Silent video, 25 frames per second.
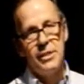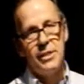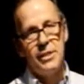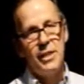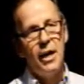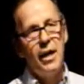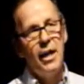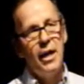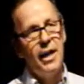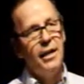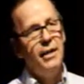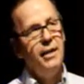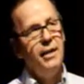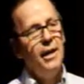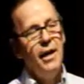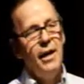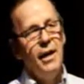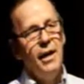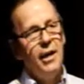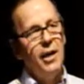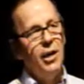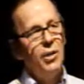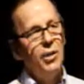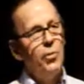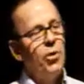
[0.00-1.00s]

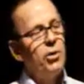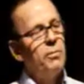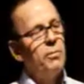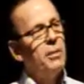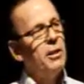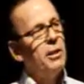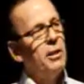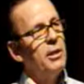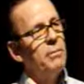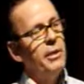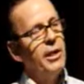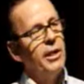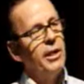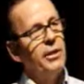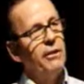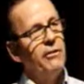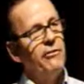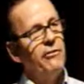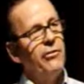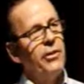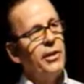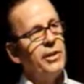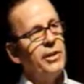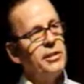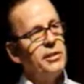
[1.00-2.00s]
side, it won't make a big
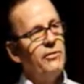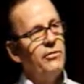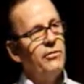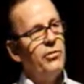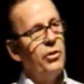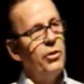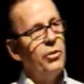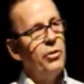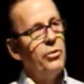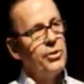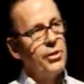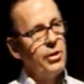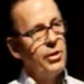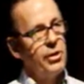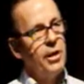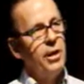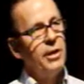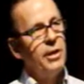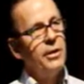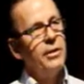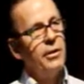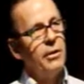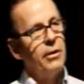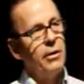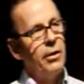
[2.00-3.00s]
difference if you lose a
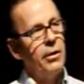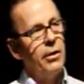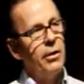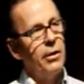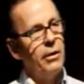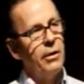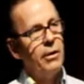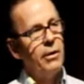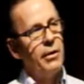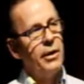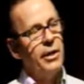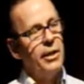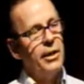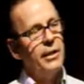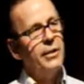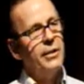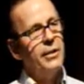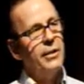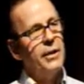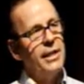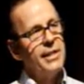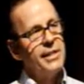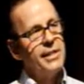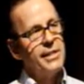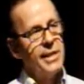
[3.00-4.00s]
lot or
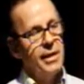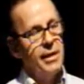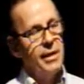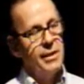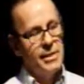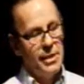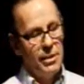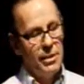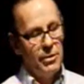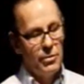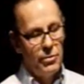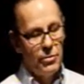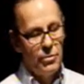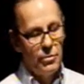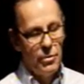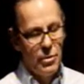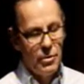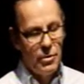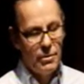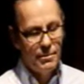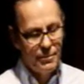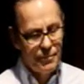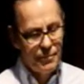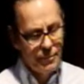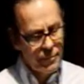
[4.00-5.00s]
little as N2O.
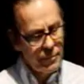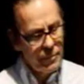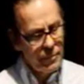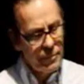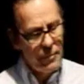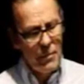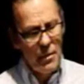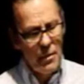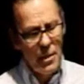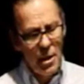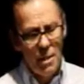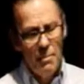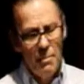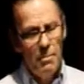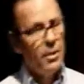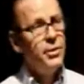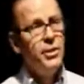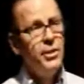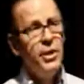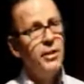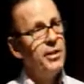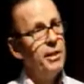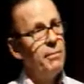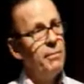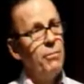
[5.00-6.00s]

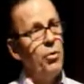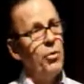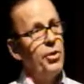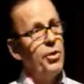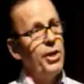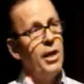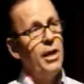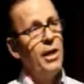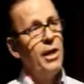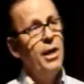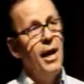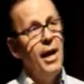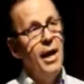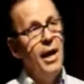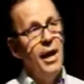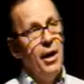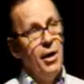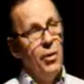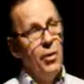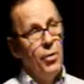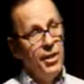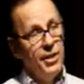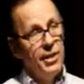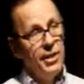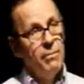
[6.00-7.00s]
But not ammonia.
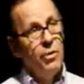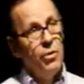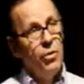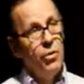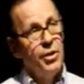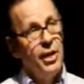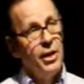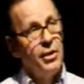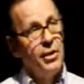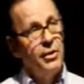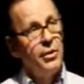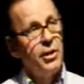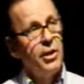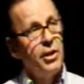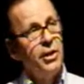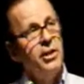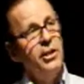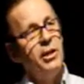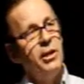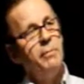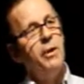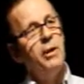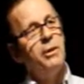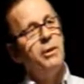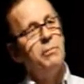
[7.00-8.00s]
With ammonia, you're
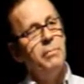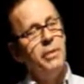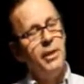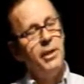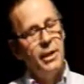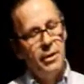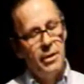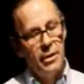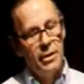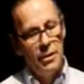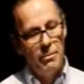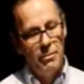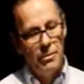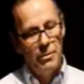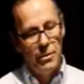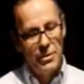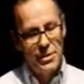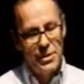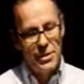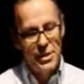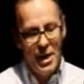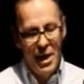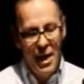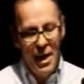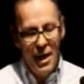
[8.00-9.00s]
talking about big
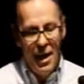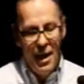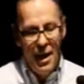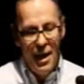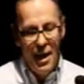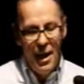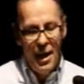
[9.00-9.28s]
numbers.